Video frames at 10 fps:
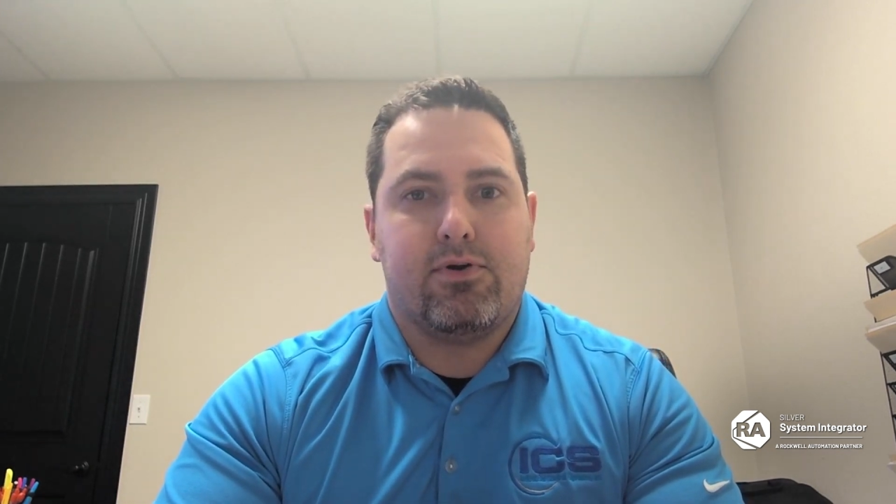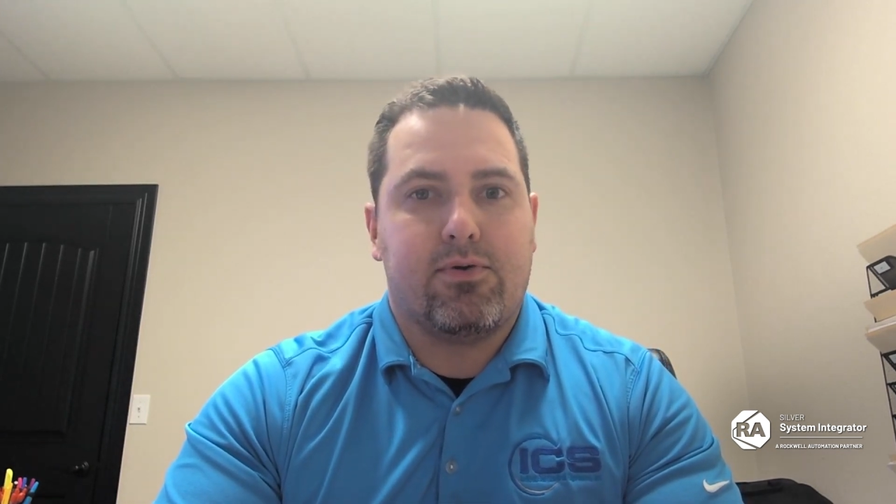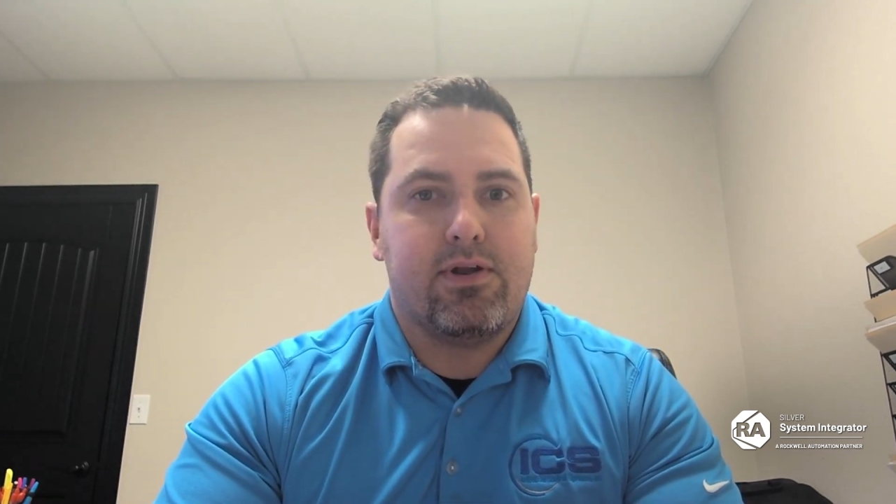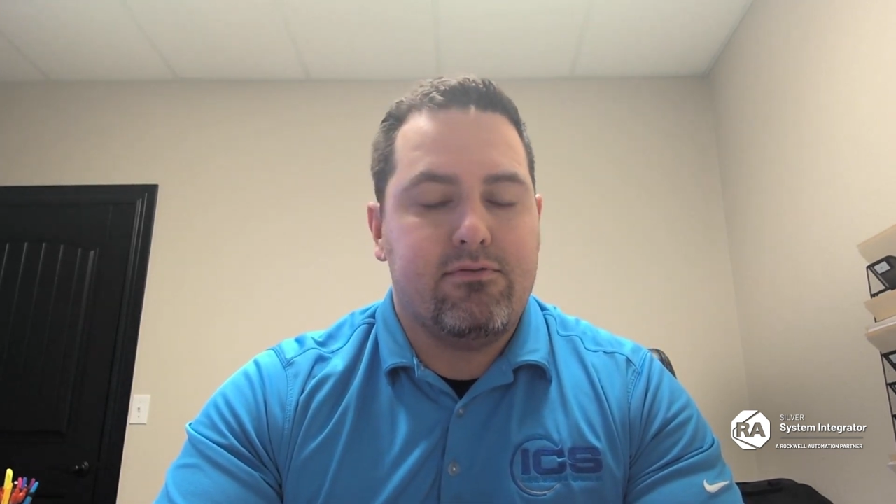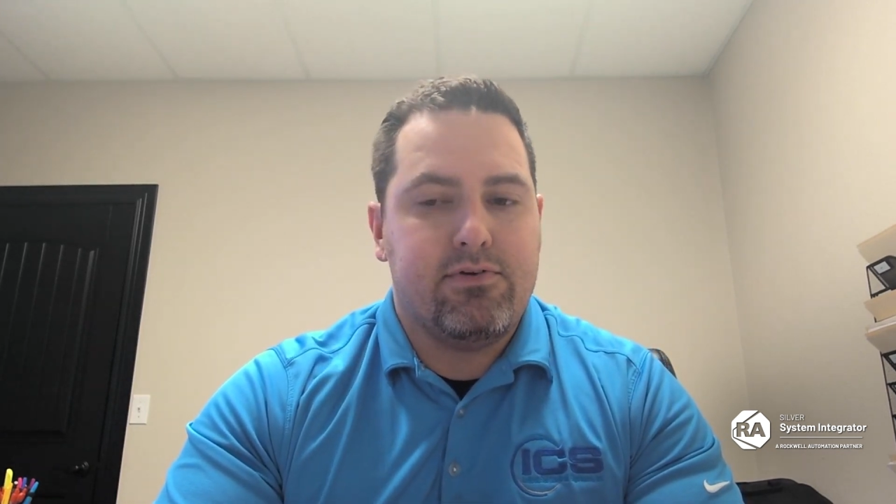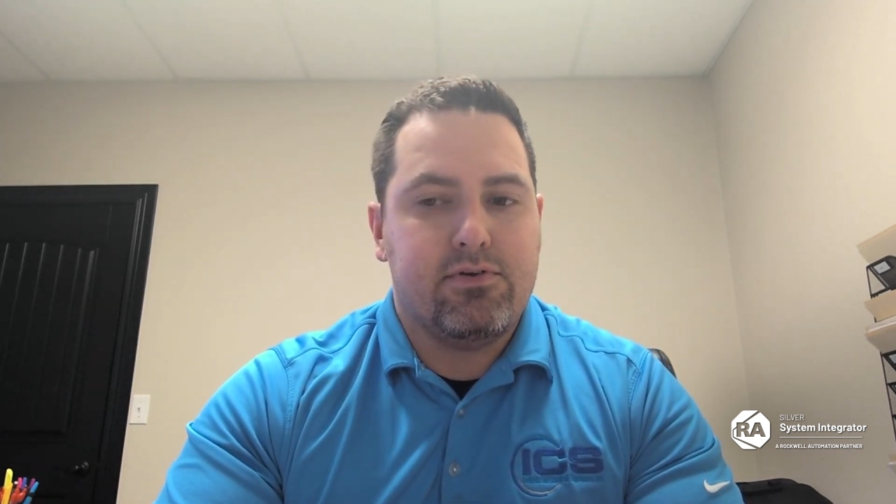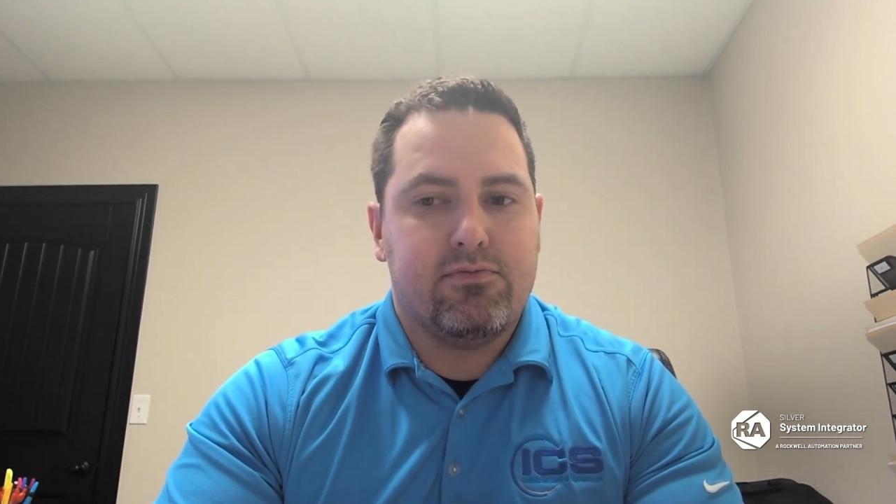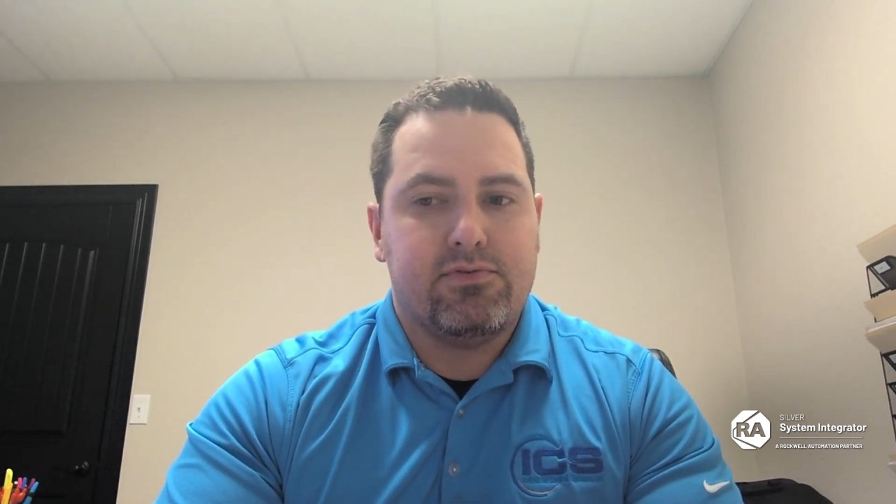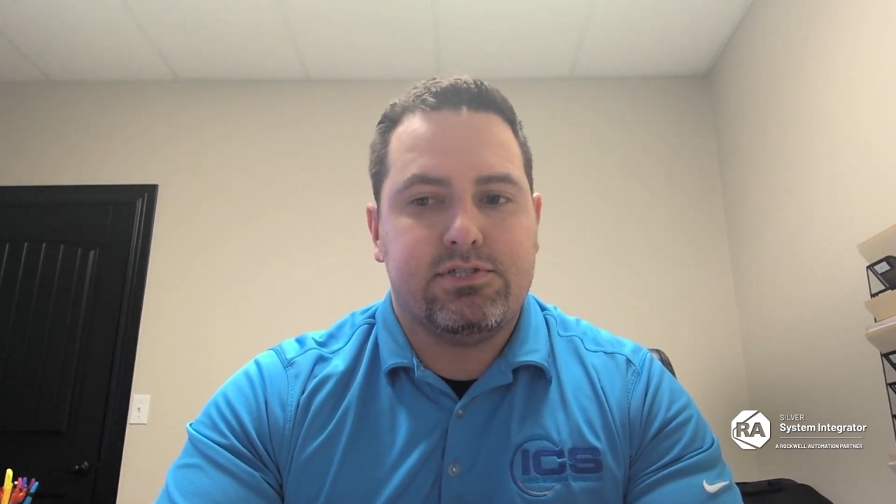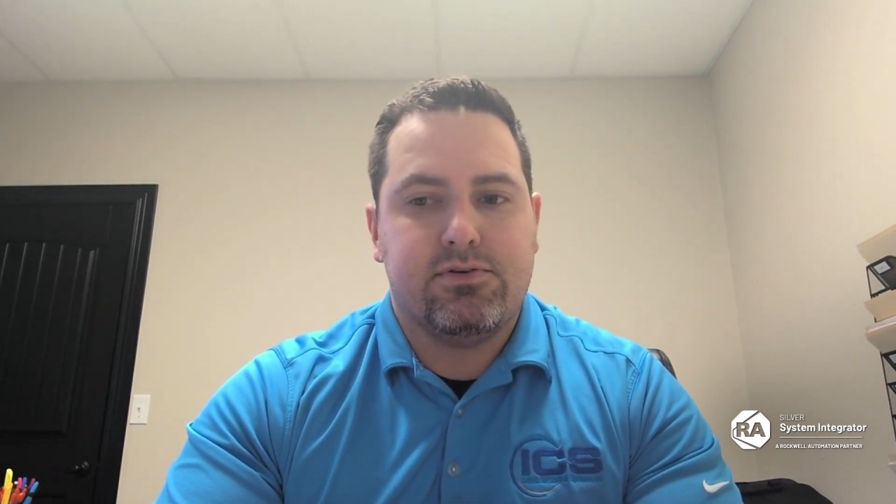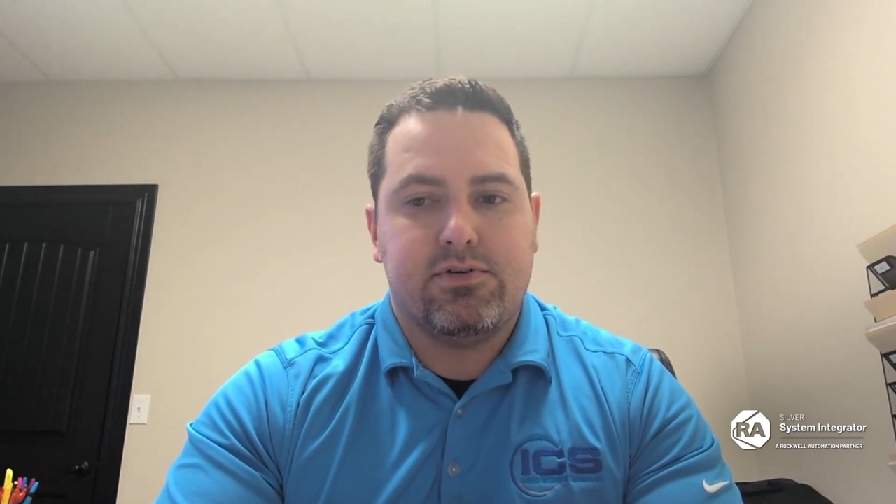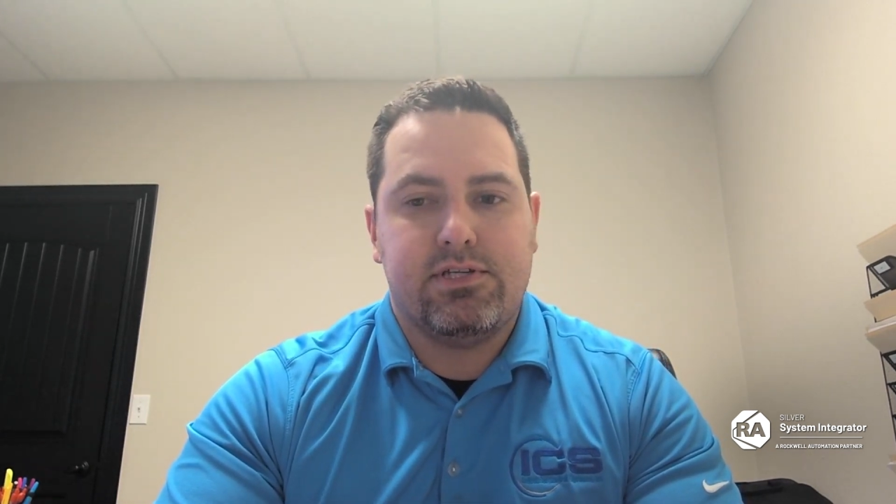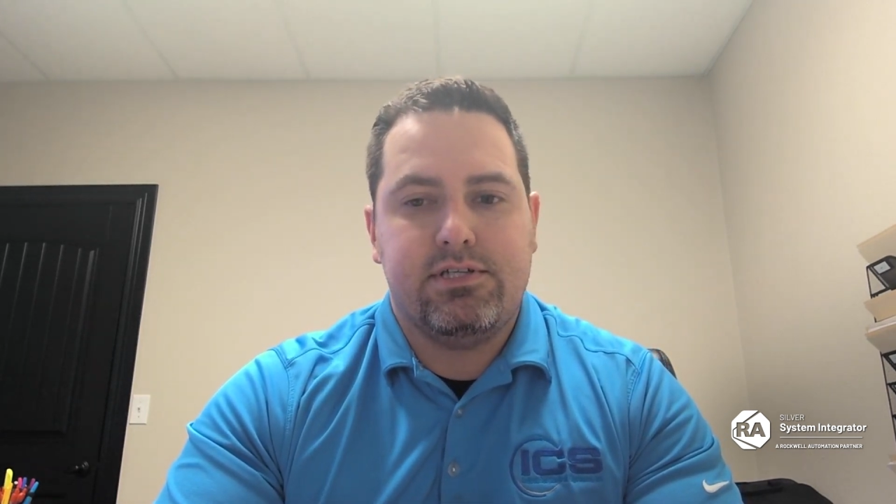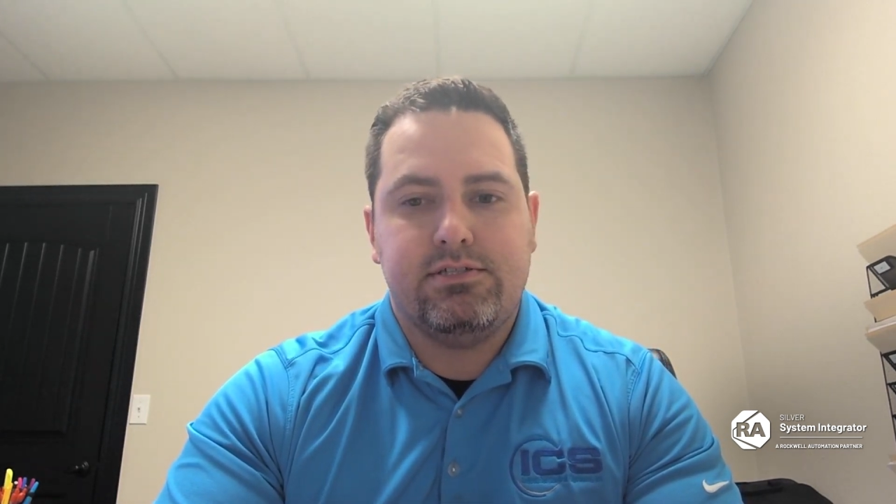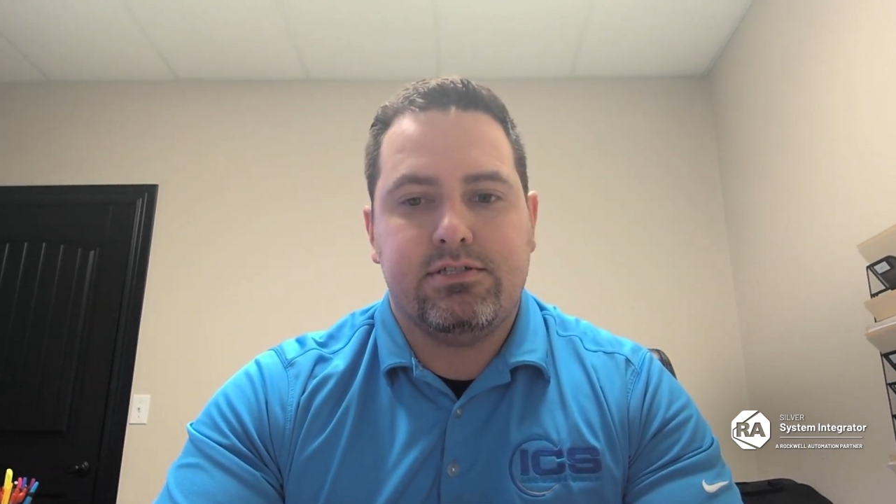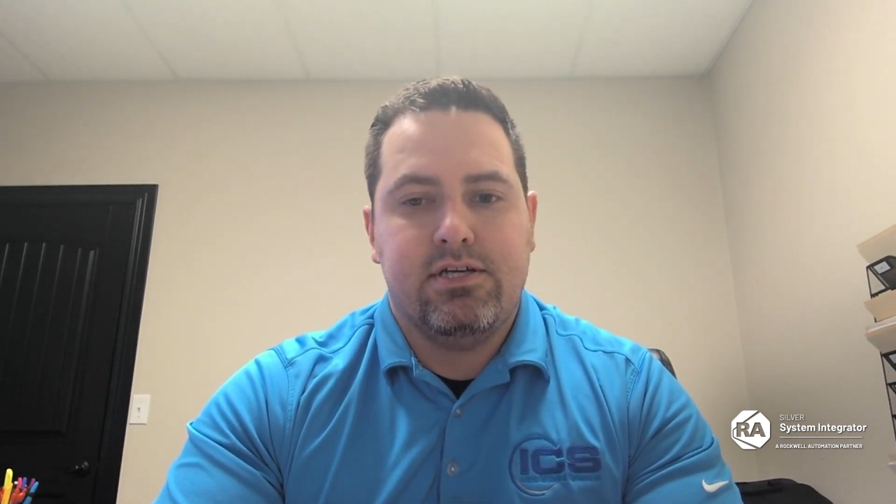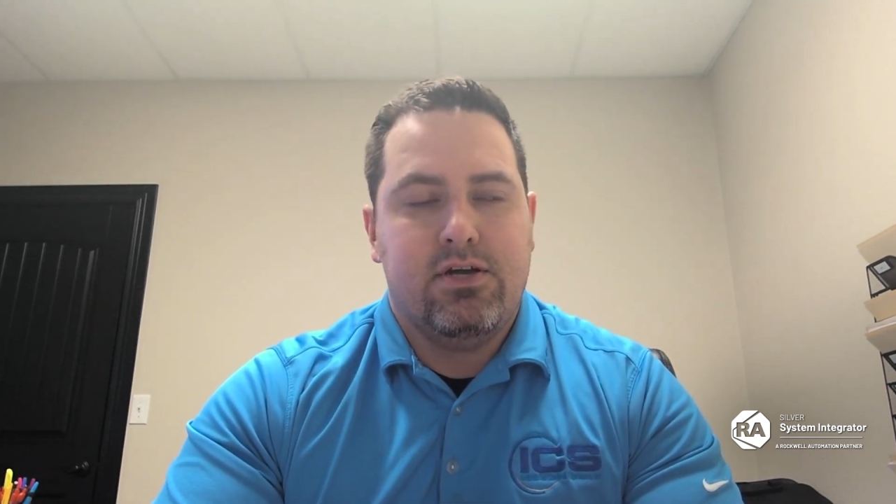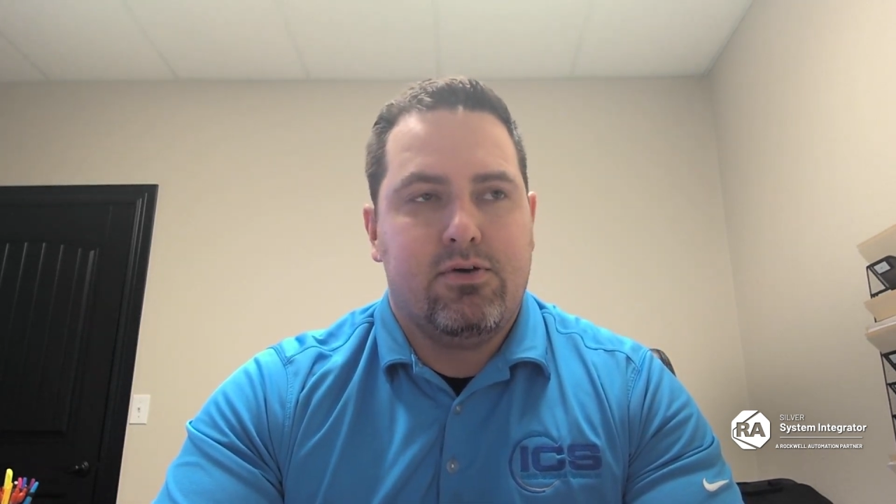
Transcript: greenfield facilities,